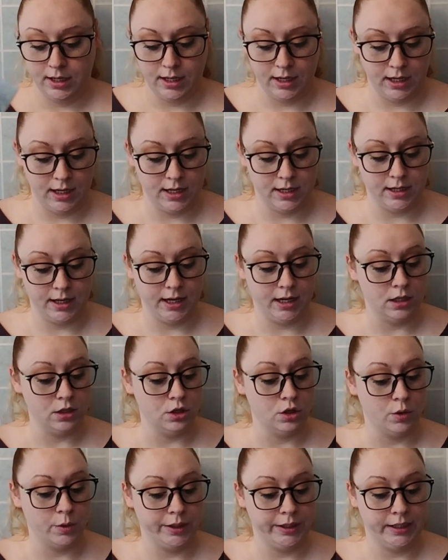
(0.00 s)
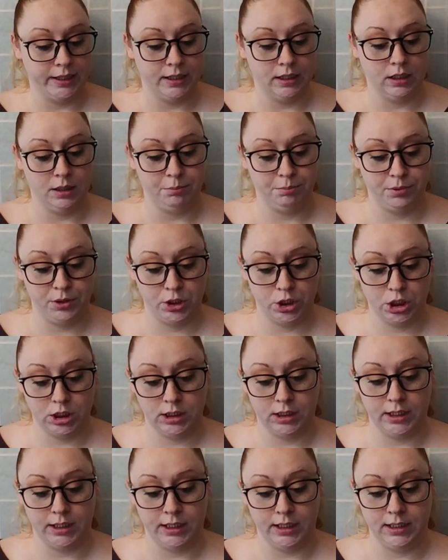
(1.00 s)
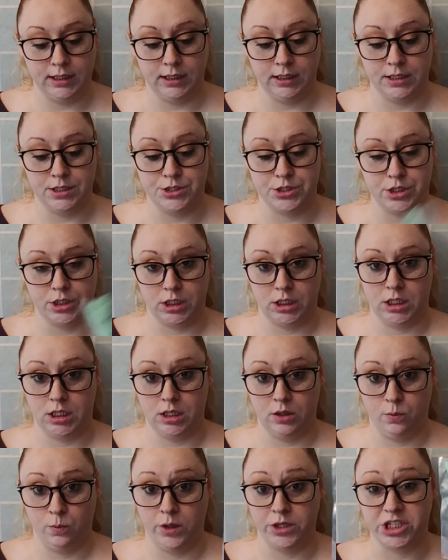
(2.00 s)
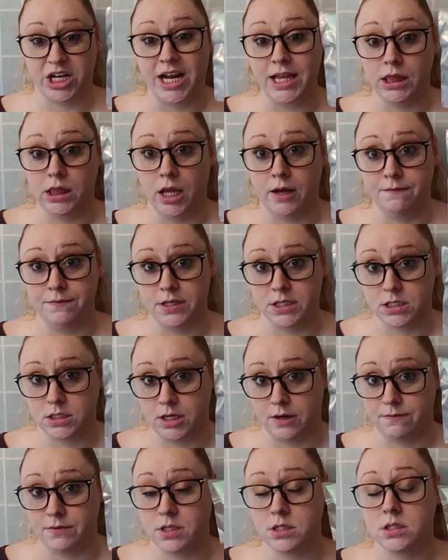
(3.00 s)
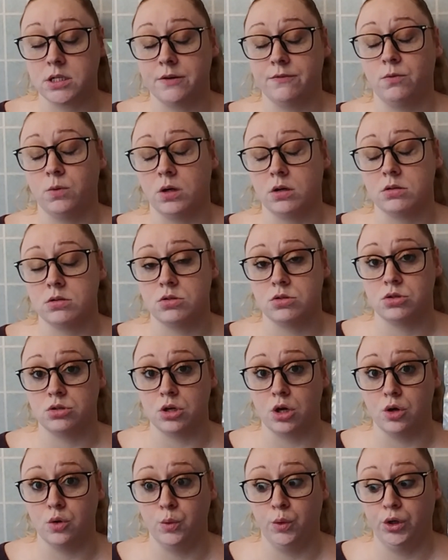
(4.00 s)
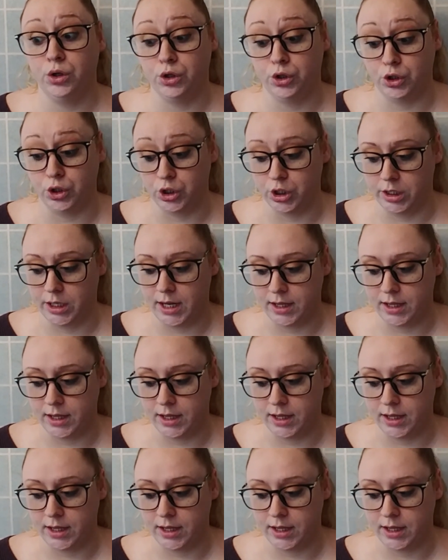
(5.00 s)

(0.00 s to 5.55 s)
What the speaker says: and a L'Oreal Pure Clay Cleanser, which I love this stuff. This stuff works so good.